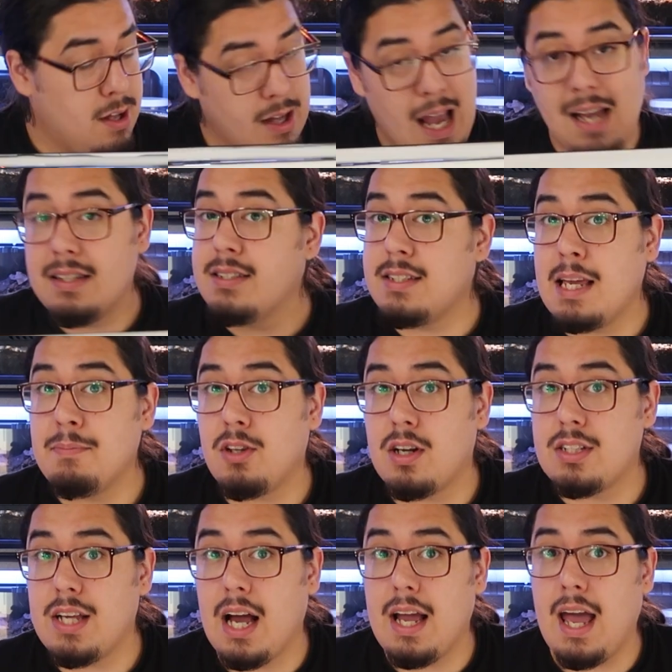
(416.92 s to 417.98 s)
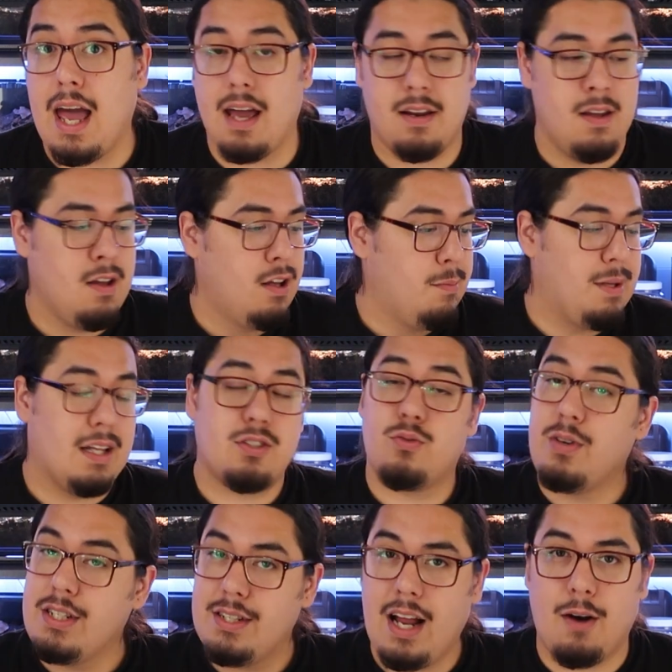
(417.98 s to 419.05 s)
had the same thoughts I had. And that's the
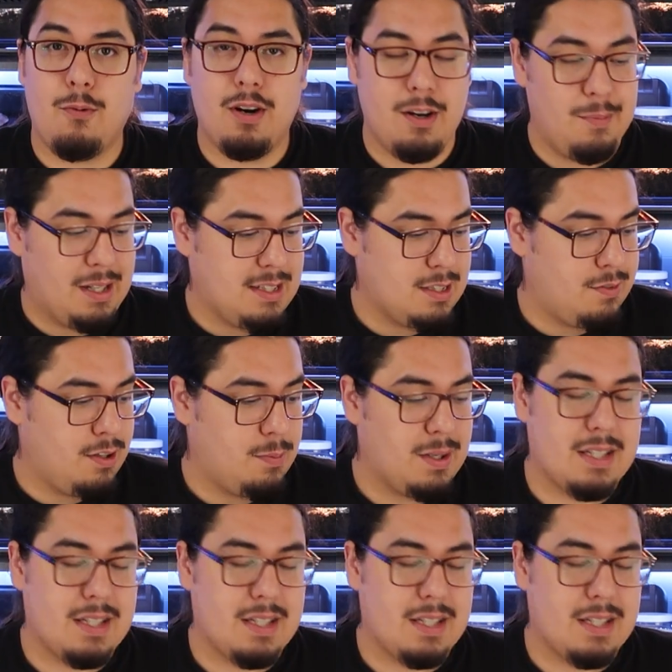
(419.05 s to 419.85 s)
reason I wanted to make this video,